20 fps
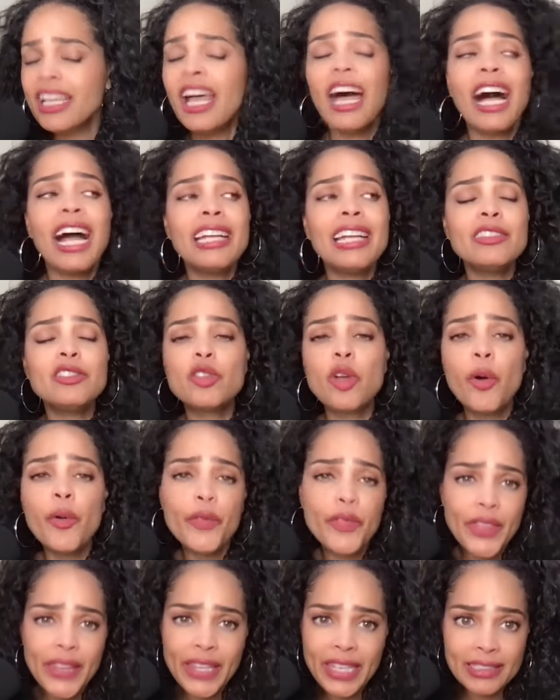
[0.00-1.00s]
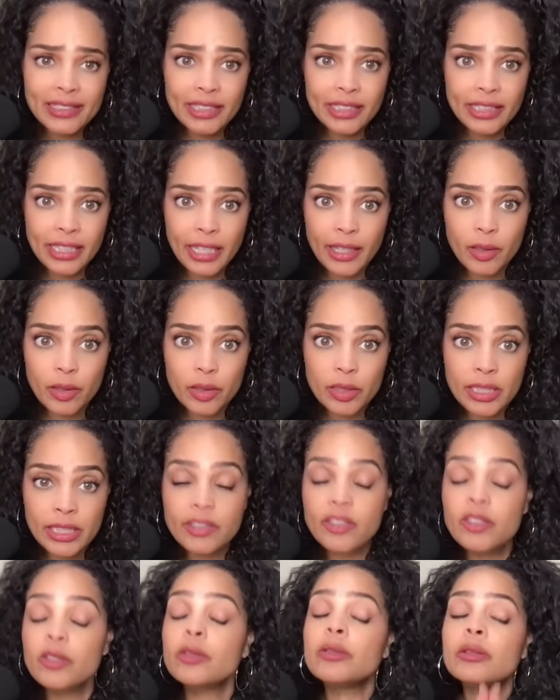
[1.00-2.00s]
I don't think it's an
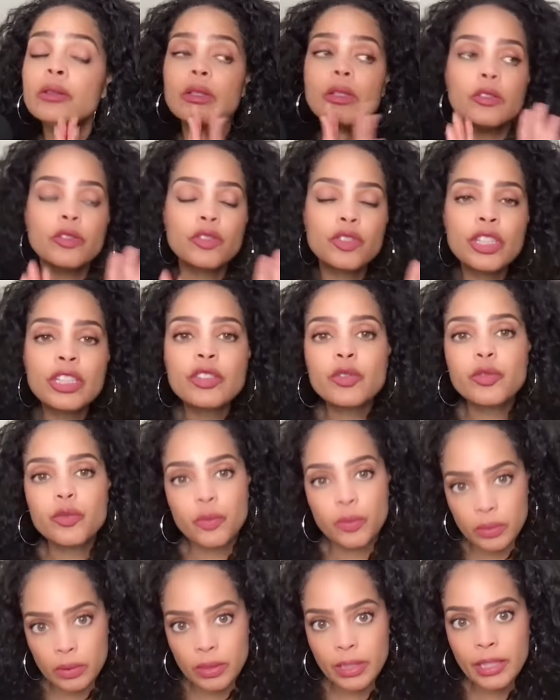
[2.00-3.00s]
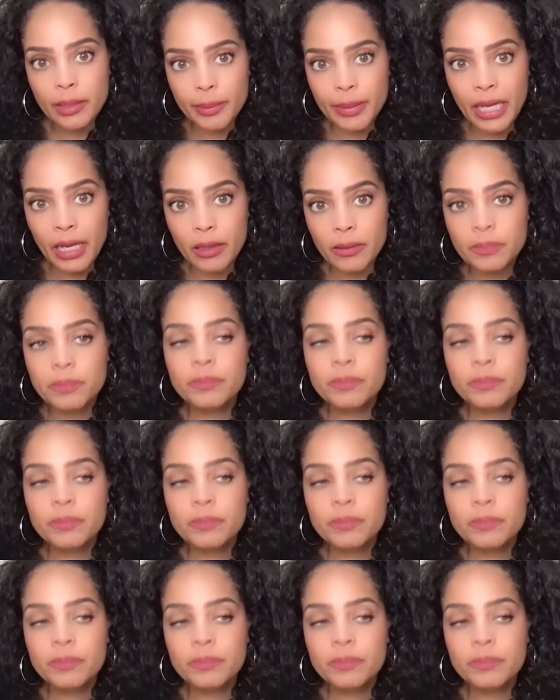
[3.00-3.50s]
illness. Just hear me out.